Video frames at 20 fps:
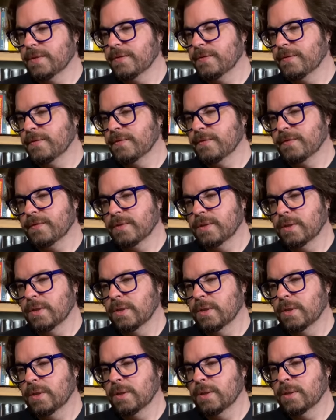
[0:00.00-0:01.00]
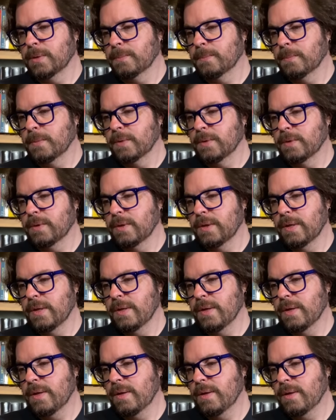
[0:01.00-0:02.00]
from
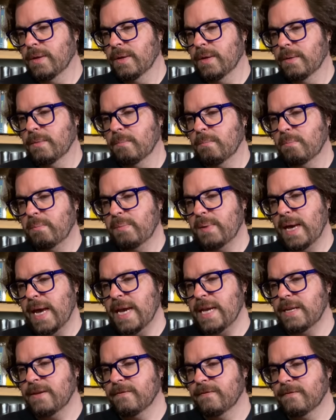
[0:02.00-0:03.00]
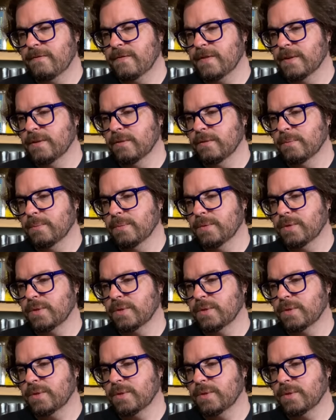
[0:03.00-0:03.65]
Peyton Films,